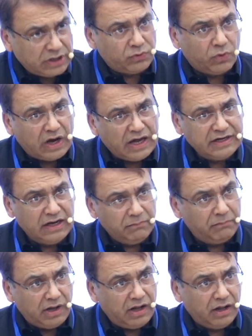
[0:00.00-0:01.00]
the
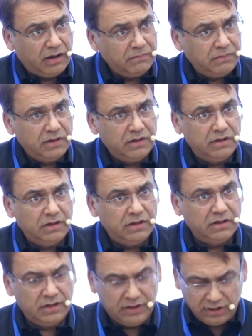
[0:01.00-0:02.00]
duodenal bulb,
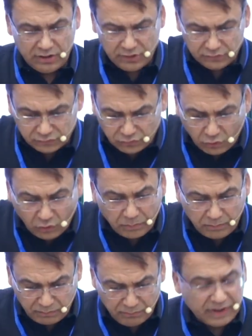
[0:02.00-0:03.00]

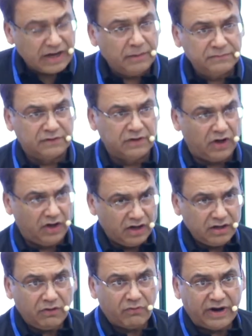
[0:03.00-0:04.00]
scope becomes
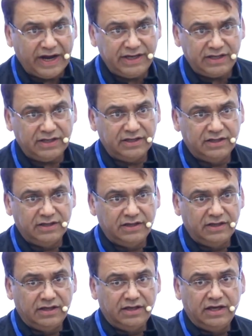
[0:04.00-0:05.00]
long, right?
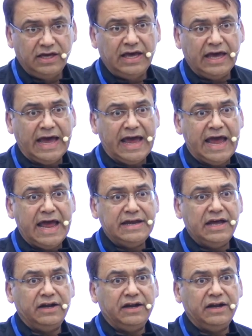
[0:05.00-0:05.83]
And